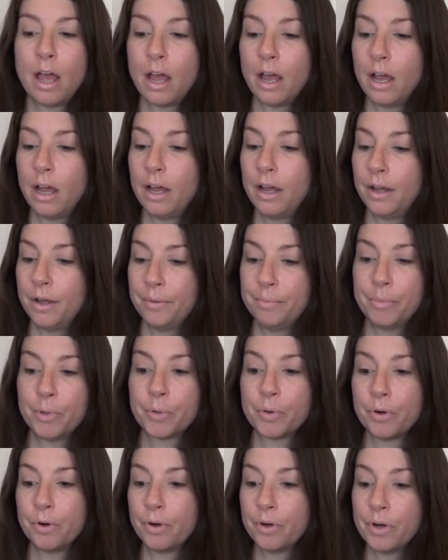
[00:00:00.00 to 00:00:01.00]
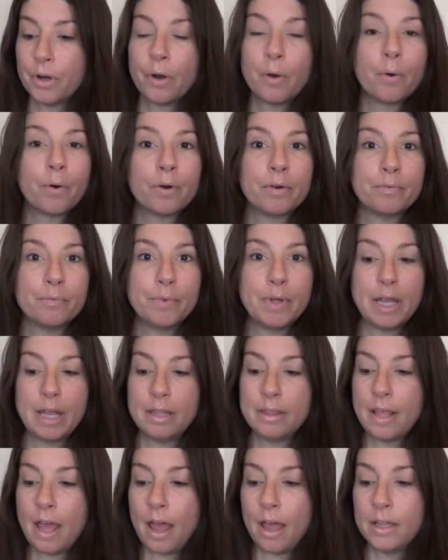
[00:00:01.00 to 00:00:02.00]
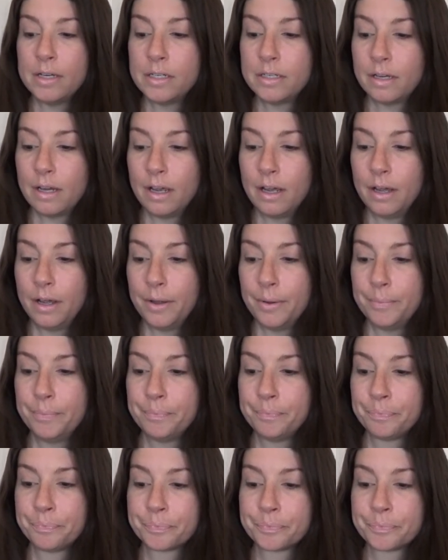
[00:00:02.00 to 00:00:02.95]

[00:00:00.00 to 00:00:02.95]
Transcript: um, or in that, um,